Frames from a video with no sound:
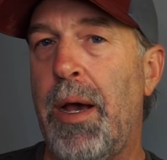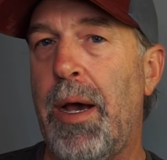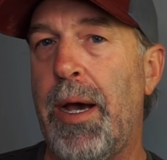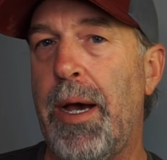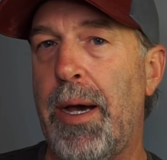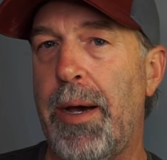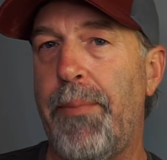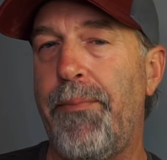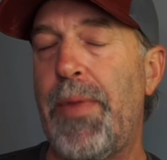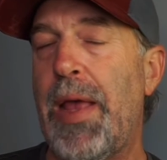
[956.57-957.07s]

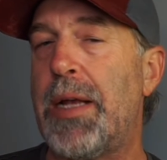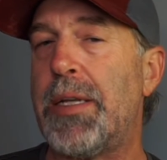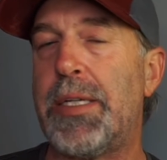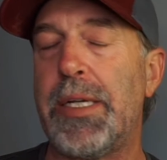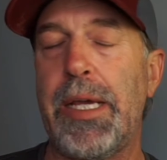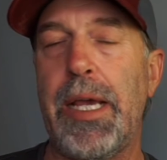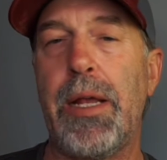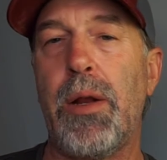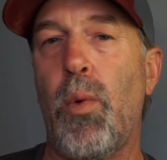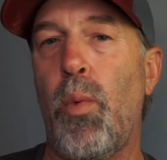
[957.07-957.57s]
And
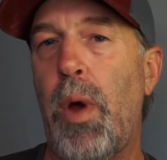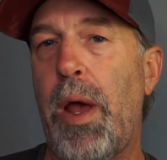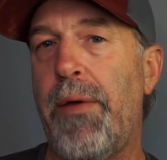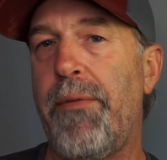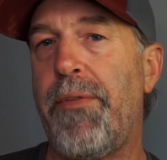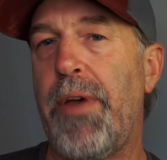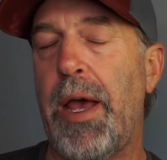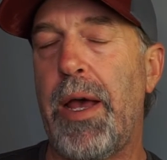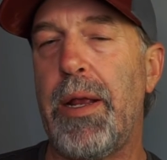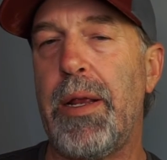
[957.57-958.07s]
to get a
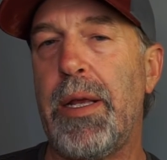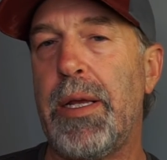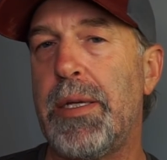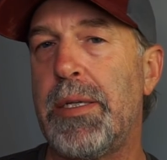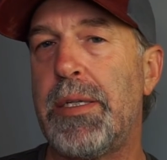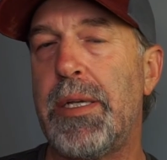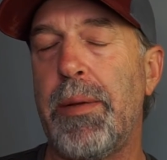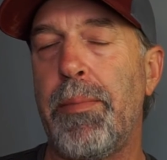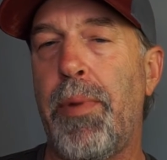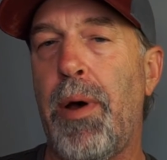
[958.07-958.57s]
wet vet
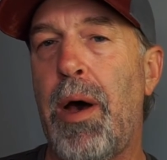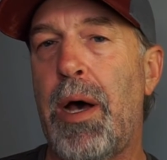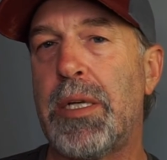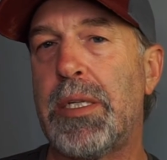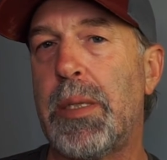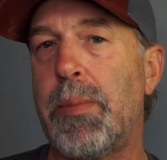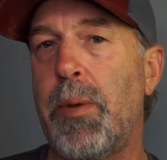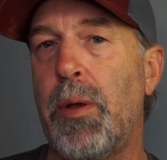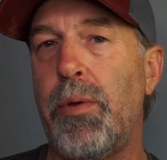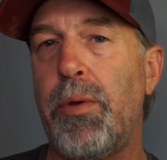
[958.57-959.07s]
is
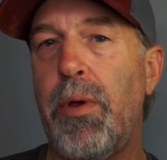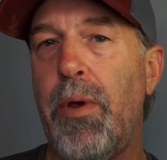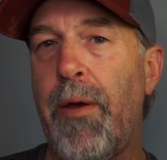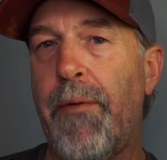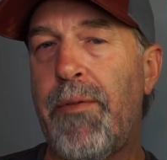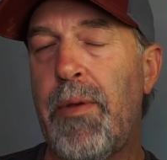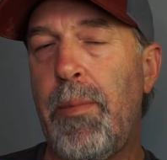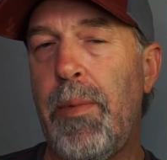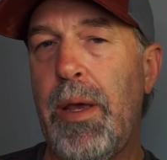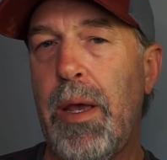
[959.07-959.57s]
impossible. You
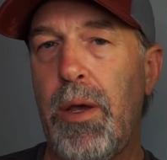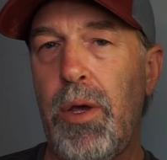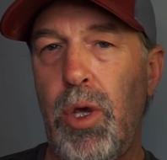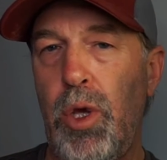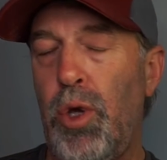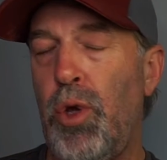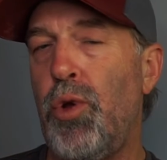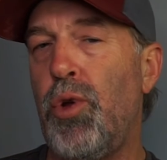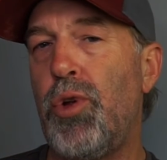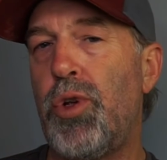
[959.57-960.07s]
have to be a
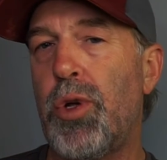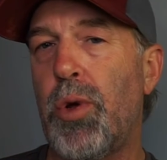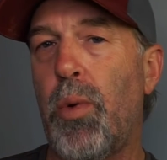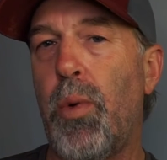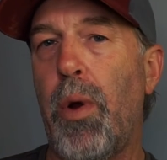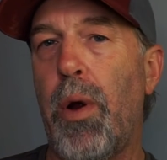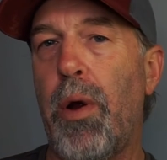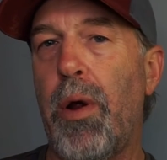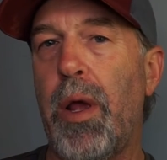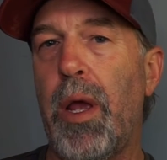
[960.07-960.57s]
huge
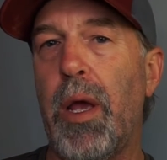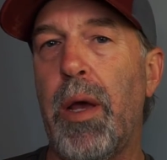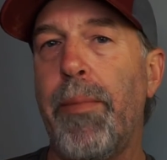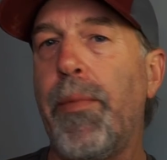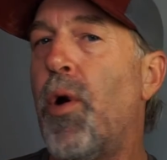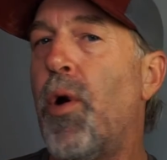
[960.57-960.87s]
aquarium